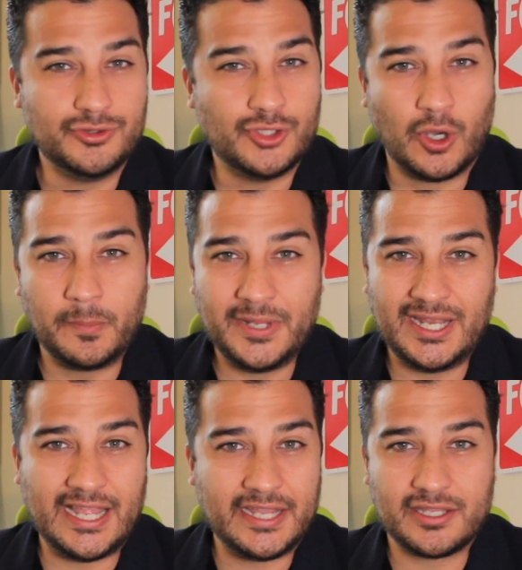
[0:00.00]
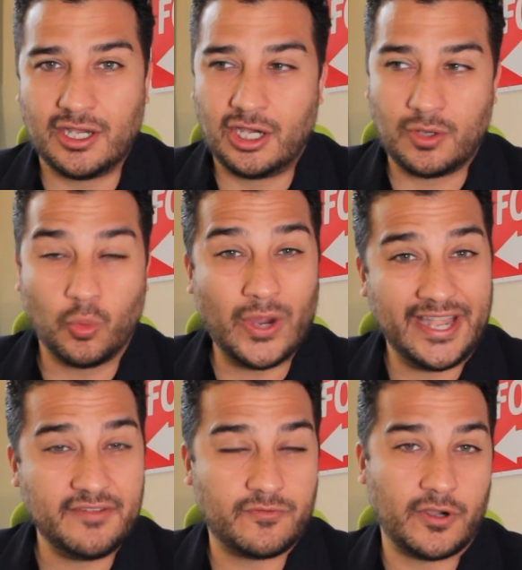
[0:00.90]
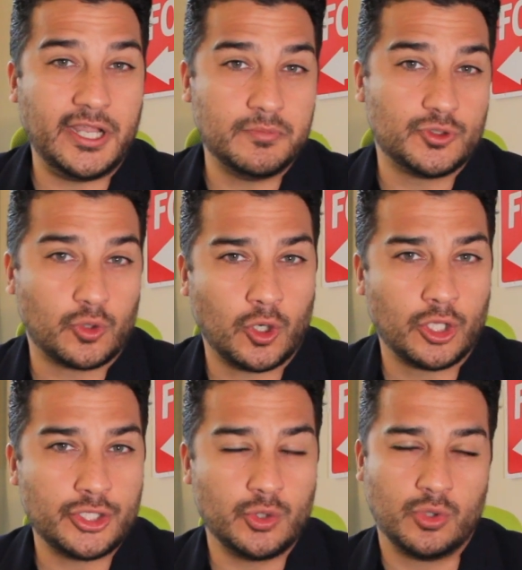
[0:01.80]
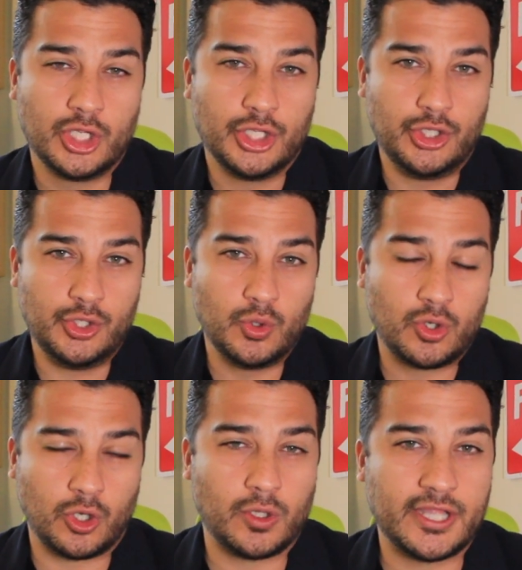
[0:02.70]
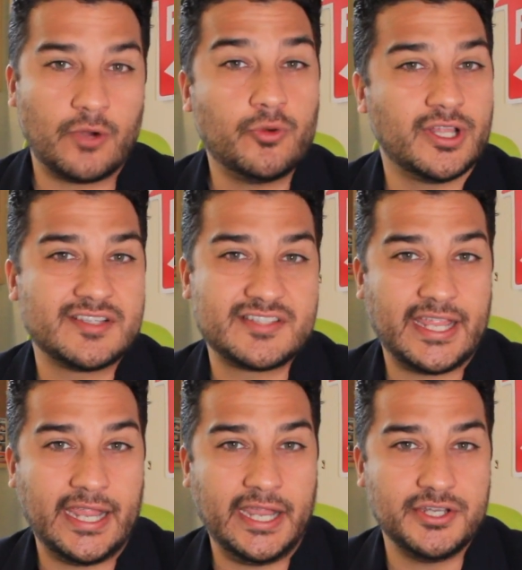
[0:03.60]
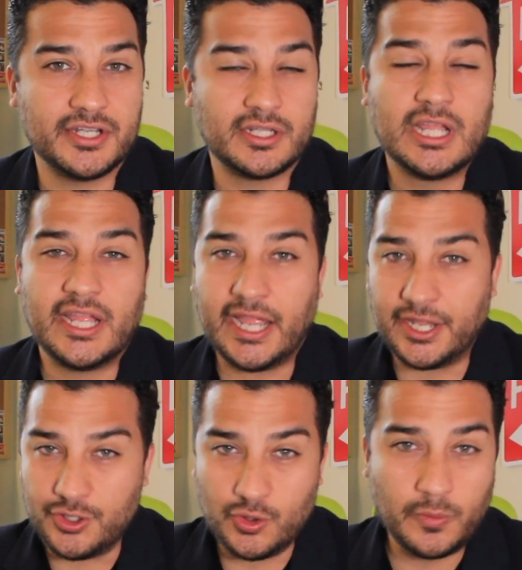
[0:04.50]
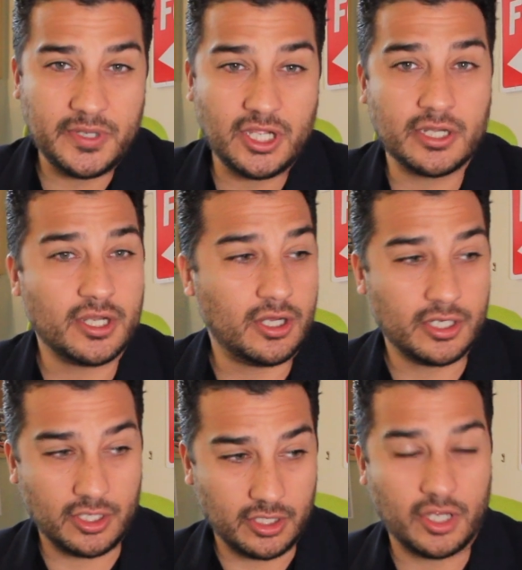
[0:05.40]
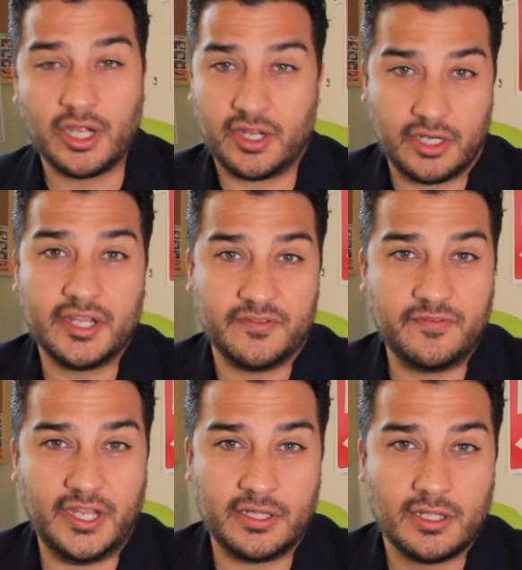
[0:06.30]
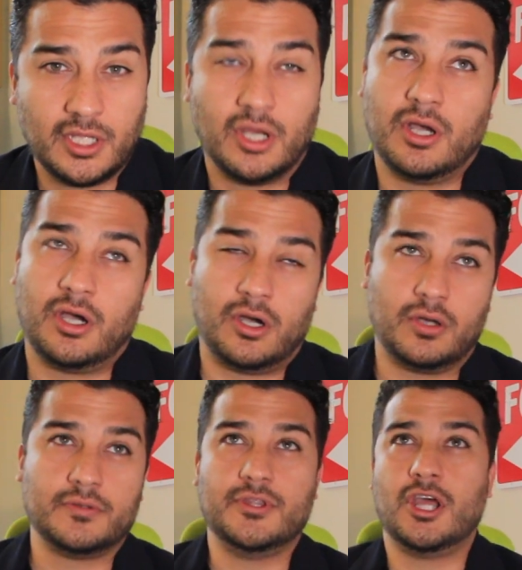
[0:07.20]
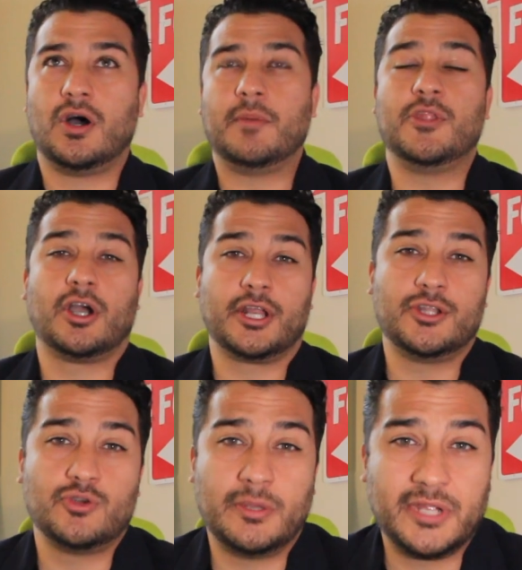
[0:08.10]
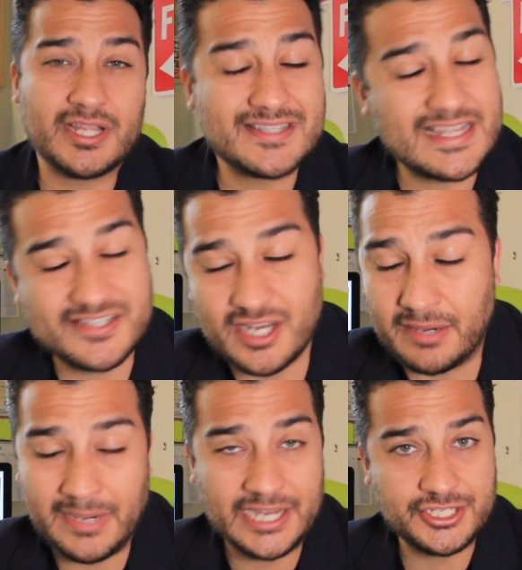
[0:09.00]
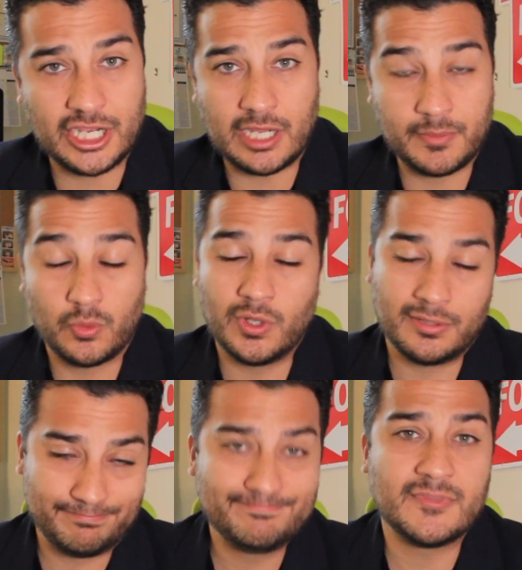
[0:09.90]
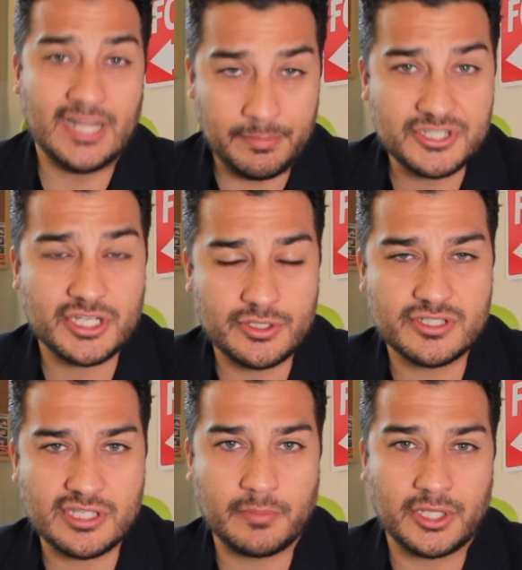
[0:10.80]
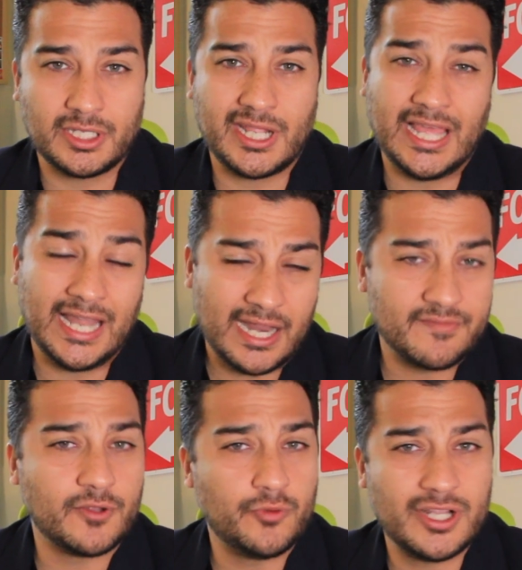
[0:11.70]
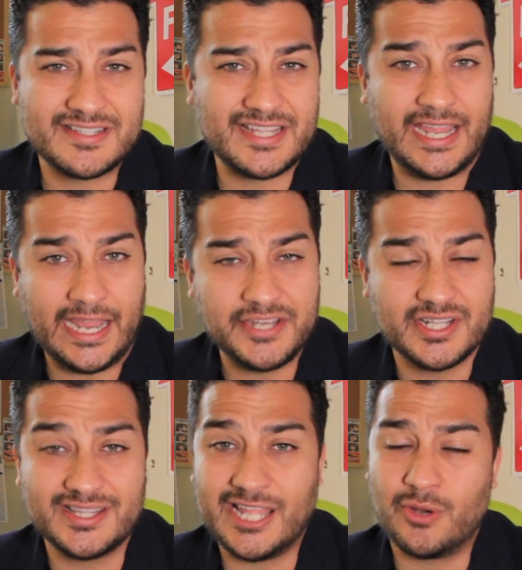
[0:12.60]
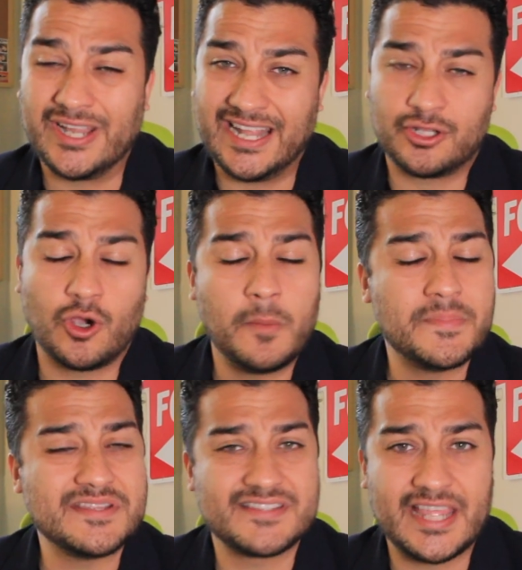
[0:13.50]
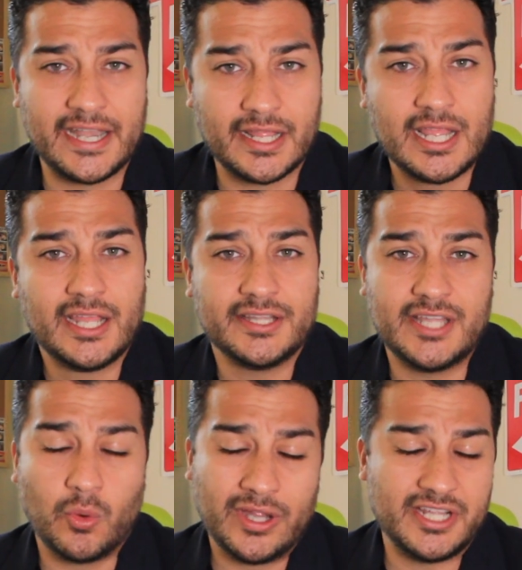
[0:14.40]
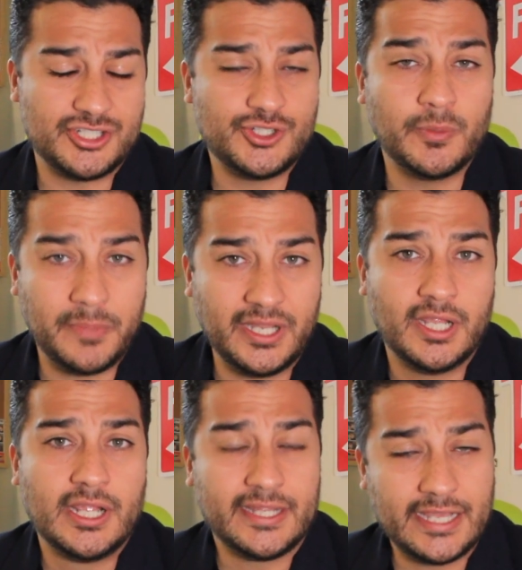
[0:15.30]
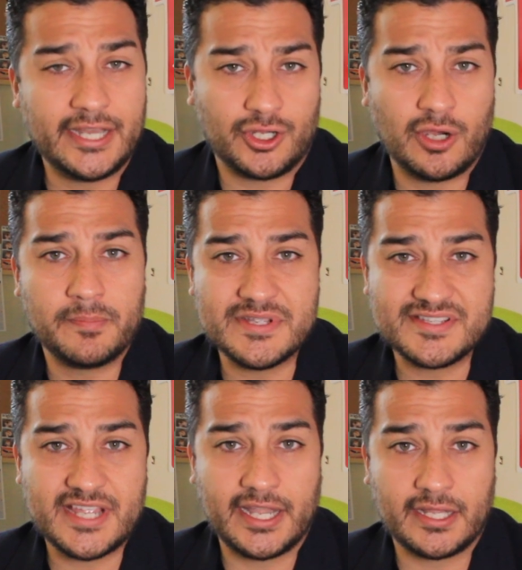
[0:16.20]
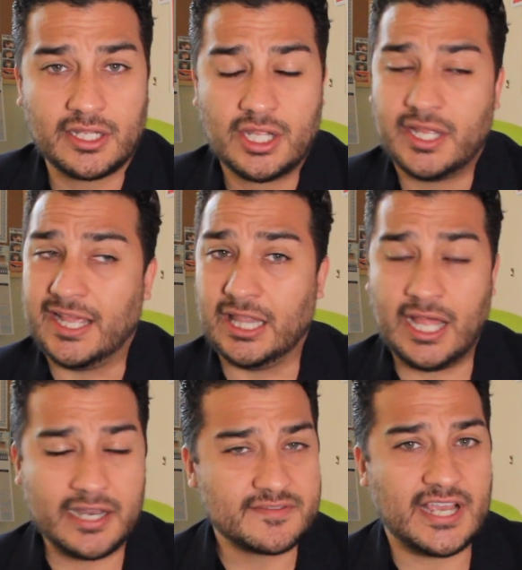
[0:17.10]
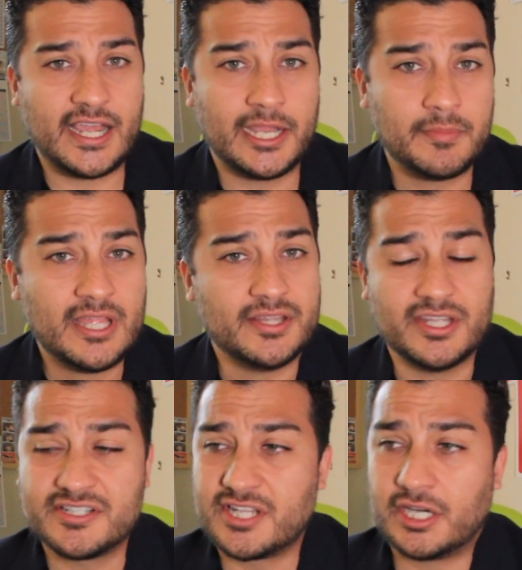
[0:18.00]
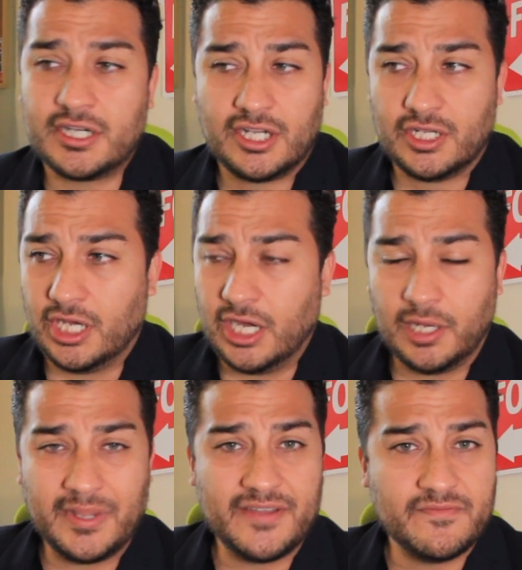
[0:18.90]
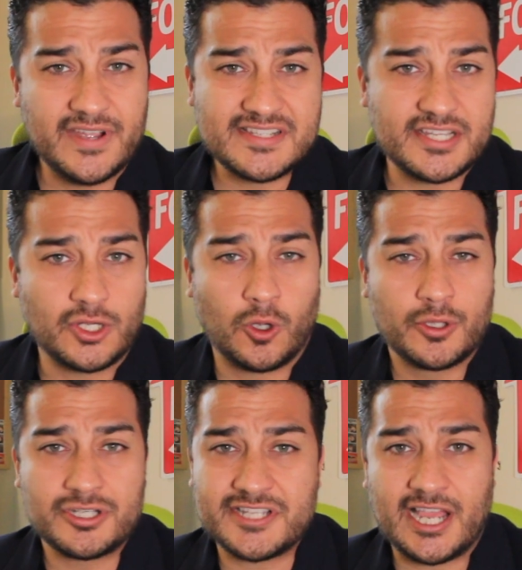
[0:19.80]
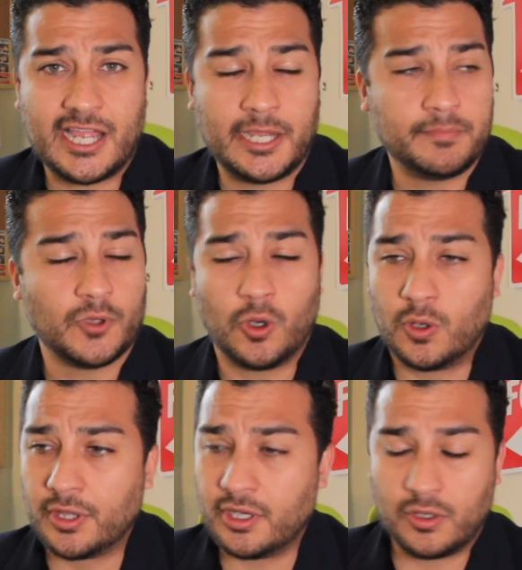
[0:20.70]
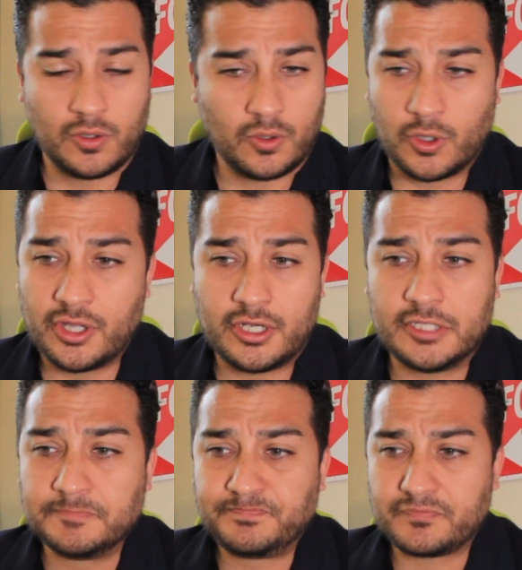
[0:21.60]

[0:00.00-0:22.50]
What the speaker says: Don't be like waiting for him to call you. You call that real estate agent and you be on his feet. Oh, no, I'm not going to do it because that's not my job. Well, let me tell you something. A lot of the real estate agents, they don't get compensated the way they should be getting compensated. A lot of time they start investing all their time or their